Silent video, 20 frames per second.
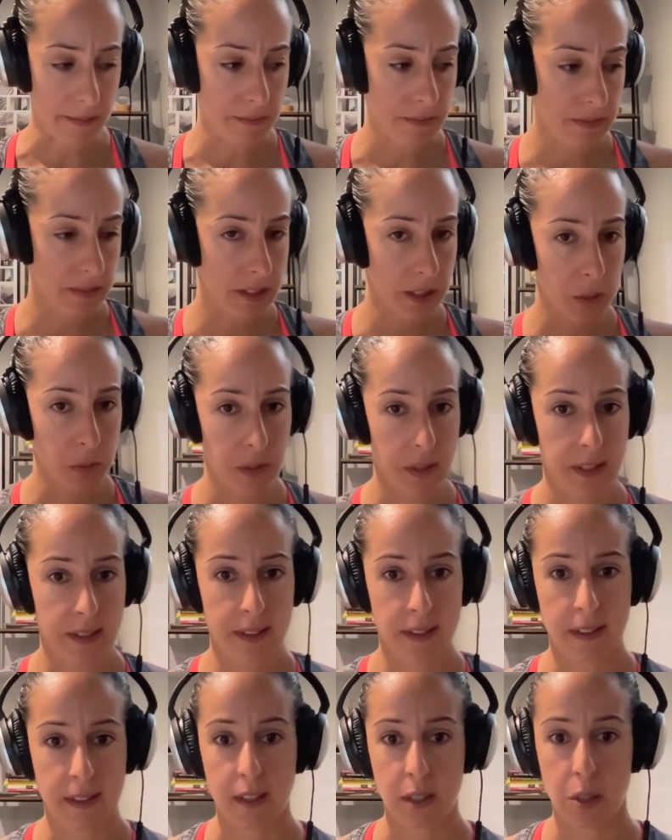
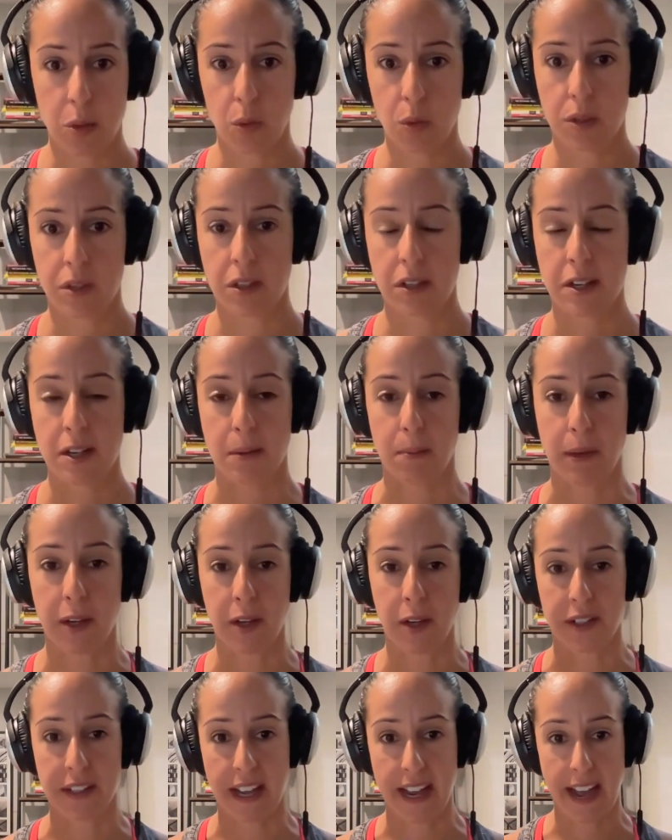This was good
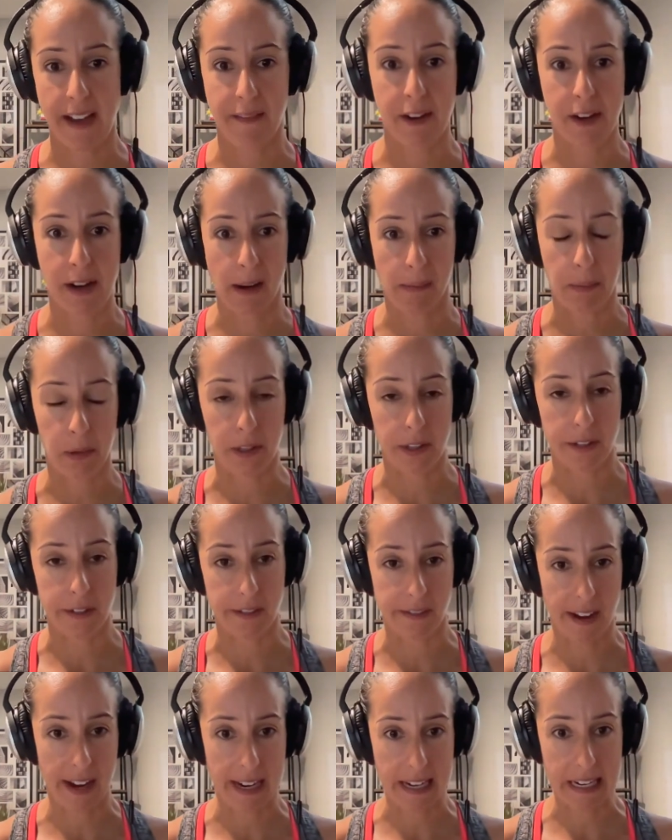because I have a couple
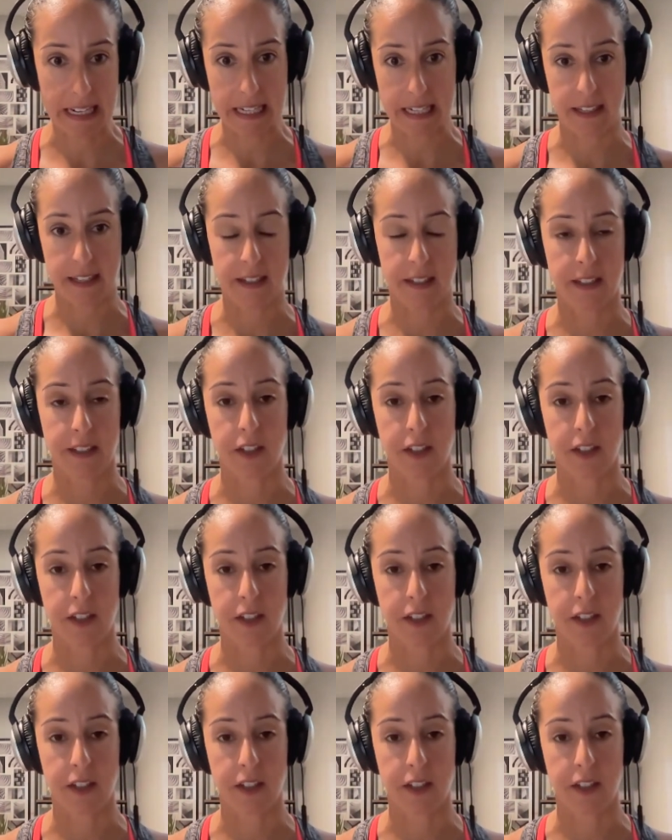of ideas